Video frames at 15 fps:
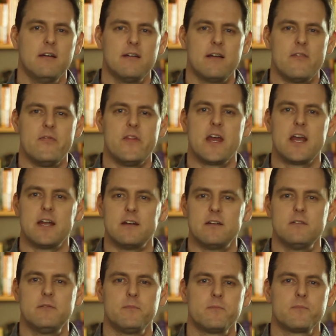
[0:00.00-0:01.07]
And
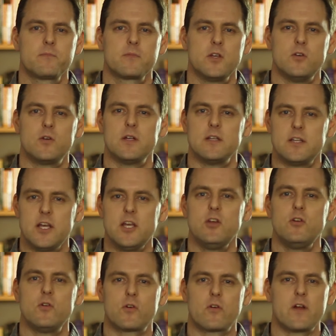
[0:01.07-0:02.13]
then you
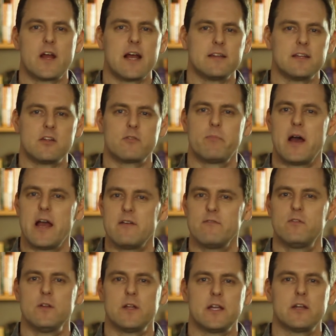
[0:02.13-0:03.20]
continue to create these
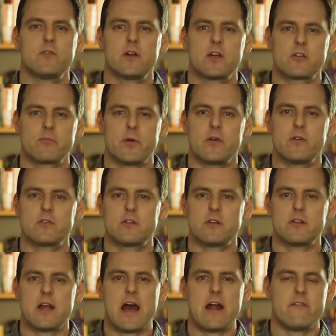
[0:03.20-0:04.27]
painful inner
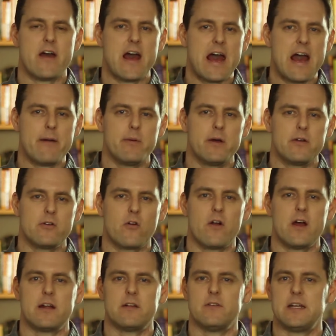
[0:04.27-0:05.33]
experiences out of habit
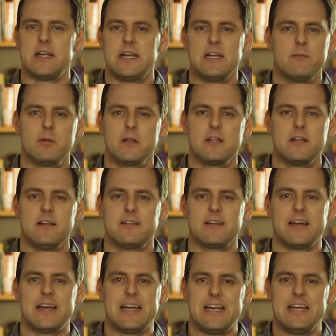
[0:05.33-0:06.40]
or out of an inability to
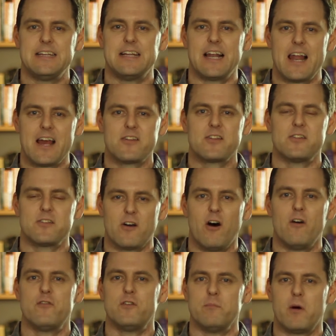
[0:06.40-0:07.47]
heed the lessons
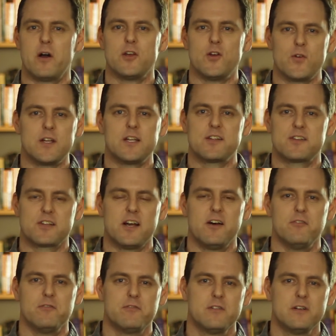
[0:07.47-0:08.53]
offered by your inner
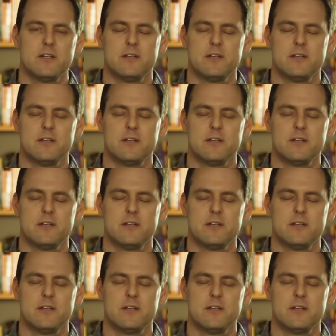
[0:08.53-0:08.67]
self.